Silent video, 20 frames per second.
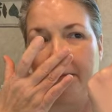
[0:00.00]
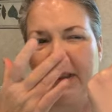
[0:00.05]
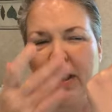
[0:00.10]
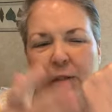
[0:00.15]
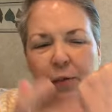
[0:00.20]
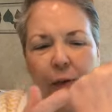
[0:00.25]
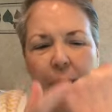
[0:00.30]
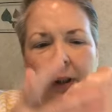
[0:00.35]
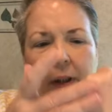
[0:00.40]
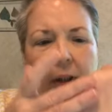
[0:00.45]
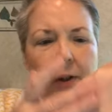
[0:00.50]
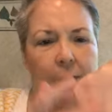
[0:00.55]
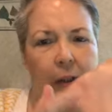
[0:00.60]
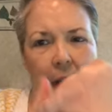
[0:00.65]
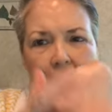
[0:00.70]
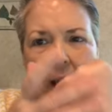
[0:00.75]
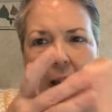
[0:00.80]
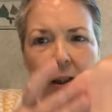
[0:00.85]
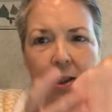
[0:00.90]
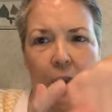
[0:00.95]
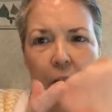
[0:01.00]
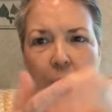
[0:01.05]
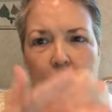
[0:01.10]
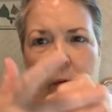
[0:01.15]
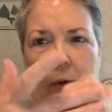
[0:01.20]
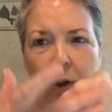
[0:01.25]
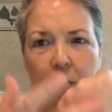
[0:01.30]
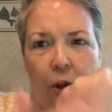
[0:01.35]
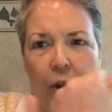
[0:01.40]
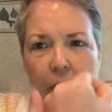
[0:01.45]
there's really no scent
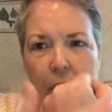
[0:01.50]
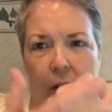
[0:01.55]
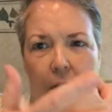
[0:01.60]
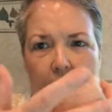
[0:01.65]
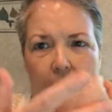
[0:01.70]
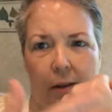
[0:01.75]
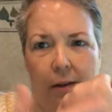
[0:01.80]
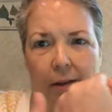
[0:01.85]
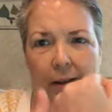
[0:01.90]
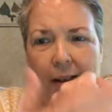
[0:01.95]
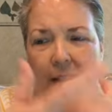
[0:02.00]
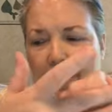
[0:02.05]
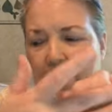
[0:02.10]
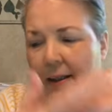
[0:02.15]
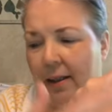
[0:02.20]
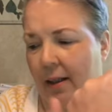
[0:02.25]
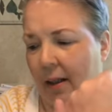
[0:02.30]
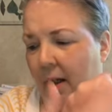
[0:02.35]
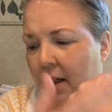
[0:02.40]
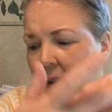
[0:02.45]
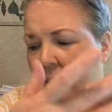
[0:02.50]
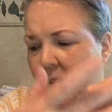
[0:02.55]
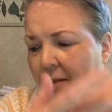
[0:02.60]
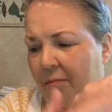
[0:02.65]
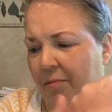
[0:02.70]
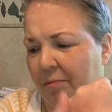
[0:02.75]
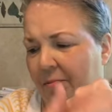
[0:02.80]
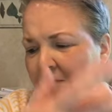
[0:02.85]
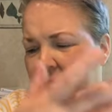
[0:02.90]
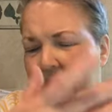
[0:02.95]
to it, just
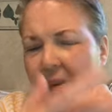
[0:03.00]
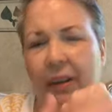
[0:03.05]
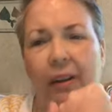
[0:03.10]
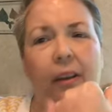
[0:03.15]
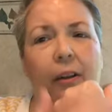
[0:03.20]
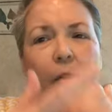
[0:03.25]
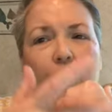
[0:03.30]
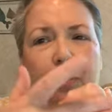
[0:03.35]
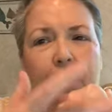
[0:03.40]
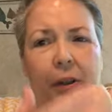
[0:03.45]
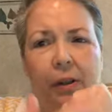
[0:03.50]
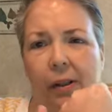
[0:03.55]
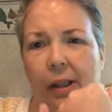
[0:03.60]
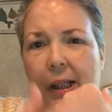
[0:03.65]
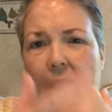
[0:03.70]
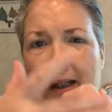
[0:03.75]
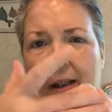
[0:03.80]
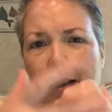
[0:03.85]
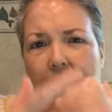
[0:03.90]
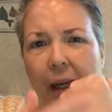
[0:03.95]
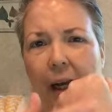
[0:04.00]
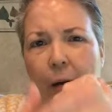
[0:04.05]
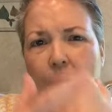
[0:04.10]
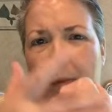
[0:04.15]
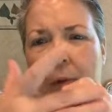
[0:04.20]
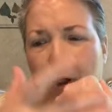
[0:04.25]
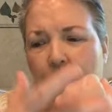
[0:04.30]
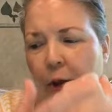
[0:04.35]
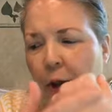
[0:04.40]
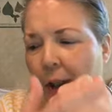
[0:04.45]
a little bit of scent, not
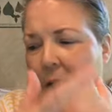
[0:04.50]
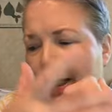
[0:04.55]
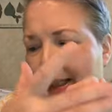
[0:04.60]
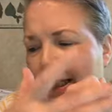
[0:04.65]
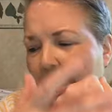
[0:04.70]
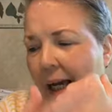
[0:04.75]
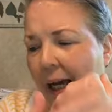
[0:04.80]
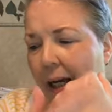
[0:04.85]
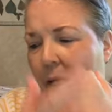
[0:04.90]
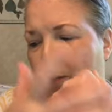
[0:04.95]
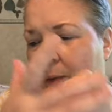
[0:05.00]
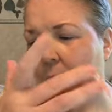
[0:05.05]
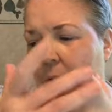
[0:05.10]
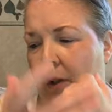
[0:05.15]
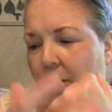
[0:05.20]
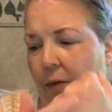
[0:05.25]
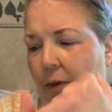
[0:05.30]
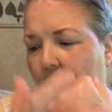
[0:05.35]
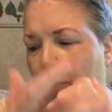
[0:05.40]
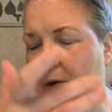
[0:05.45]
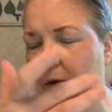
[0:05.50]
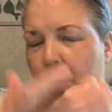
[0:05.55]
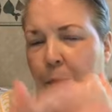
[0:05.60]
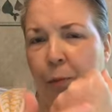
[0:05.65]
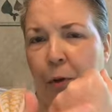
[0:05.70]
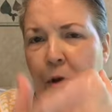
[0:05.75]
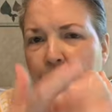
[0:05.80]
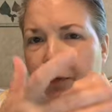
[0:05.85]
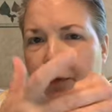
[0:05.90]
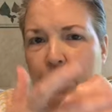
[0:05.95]
much. It's not one of those
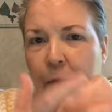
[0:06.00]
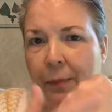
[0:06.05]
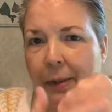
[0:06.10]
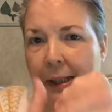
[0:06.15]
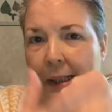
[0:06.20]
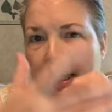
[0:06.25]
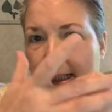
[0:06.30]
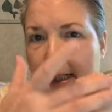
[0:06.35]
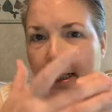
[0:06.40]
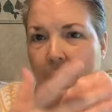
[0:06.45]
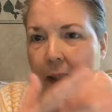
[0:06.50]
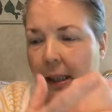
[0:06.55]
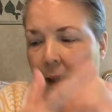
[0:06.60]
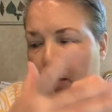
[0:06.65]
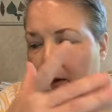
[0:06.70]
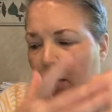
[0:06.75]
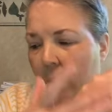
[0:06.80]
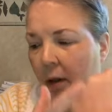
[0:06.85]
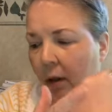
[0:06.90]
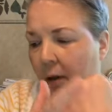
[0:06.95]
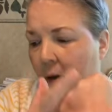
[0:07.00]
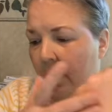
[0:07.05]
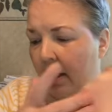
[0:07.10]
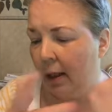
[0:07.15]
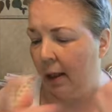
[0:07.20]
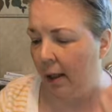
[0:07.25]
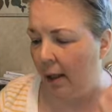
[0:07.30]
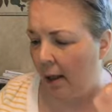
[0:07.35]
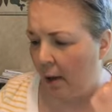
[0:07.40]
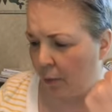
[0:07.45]
perfumey scents at all.
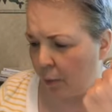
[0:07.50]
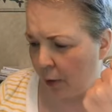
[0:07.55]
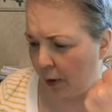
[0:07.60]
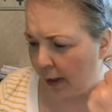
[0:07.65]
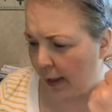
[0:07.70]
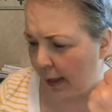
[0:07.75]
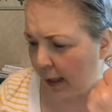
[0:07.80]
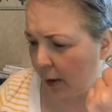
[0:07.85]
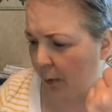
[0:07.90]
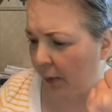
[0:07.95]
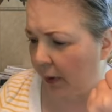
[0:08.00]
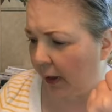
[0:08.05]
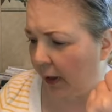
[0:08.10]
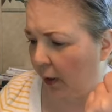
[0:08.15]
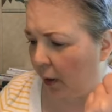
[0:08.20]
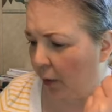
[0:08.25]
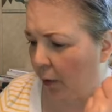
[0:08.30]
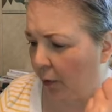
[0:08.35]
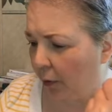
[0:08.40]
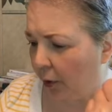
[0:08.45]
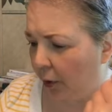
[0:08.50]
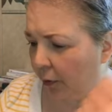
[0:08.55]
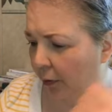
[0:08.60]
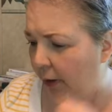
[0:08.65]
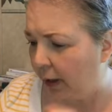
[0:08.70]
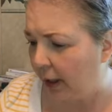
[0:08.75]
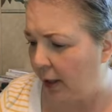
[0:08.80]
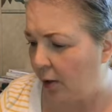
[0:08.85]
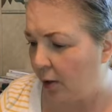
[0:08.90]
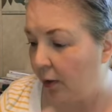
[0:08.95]
I'm trying to see what the other
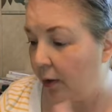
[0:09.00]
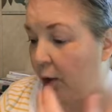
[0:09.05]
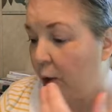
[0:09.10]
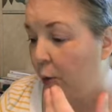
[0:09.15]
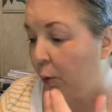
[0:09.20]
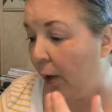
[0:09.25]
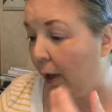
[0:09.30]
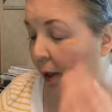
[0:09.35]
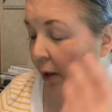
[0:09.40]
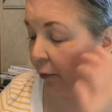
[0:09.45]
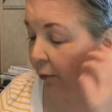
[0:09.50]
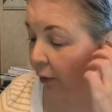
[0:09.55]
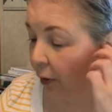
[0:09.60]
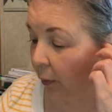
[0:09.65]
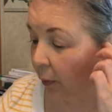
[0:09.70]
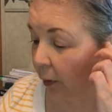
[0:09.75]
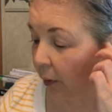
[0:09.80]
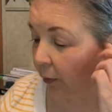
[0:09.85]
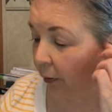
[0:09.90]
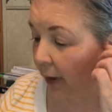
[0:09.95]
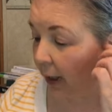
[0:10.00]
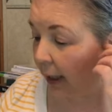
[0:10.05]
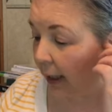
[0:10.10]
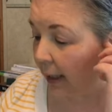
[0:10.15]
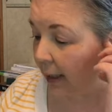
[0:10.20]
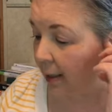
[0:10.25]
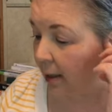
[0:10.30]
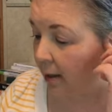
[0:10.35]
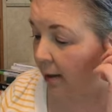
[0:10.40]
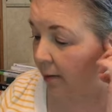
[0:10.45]
ingredients are. There's quite a few
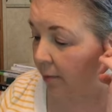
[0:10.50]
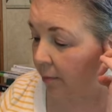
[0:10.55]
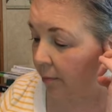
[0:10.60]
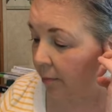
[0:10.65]
ingredients.